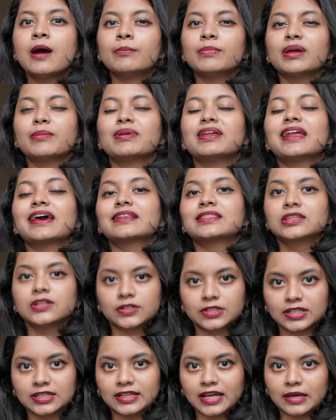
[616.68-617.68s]
maybe like
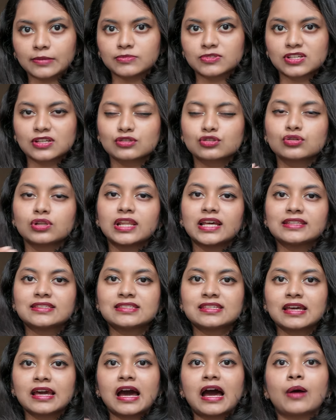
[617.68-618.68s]
30 times. So let's
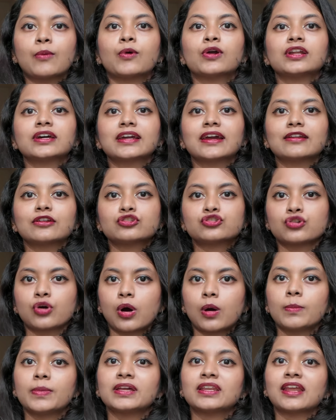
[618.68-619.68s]
say I want to get a
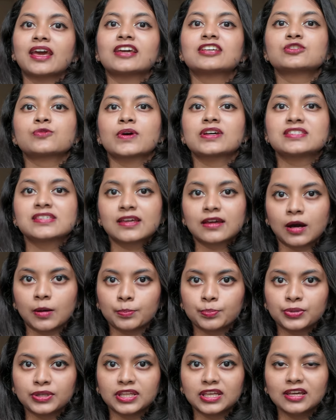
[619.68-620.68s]
job in XYZ
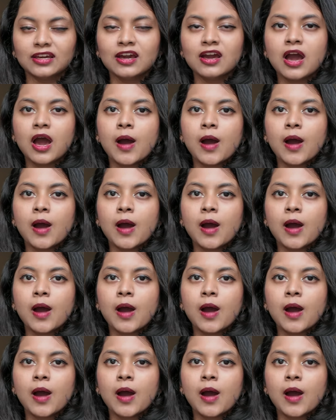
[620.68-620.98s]
company.